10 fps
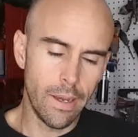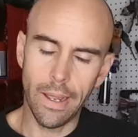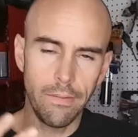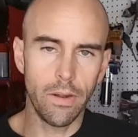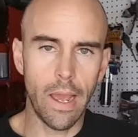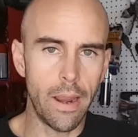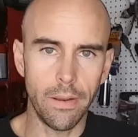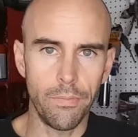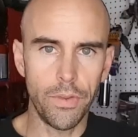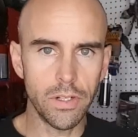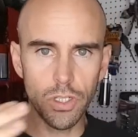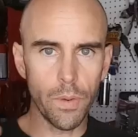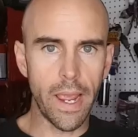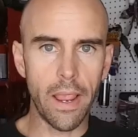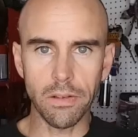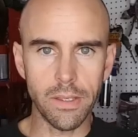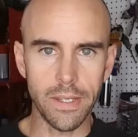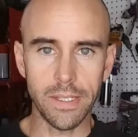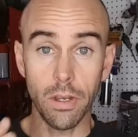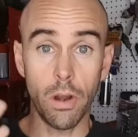I don't even know how to, there's so many angles to
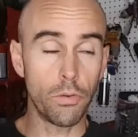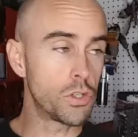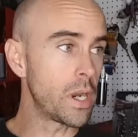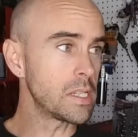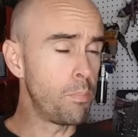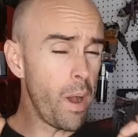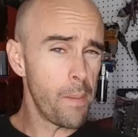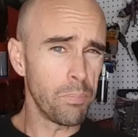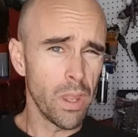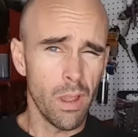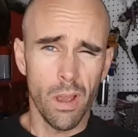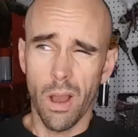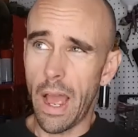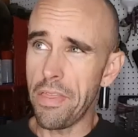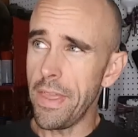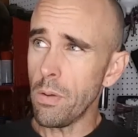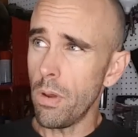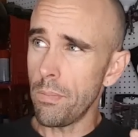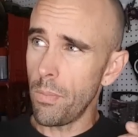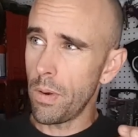this. It's hard to address, but I think
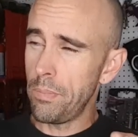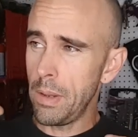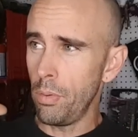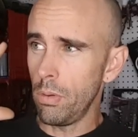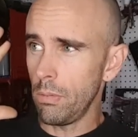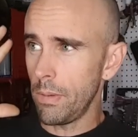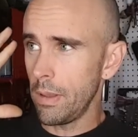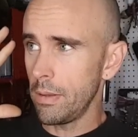when people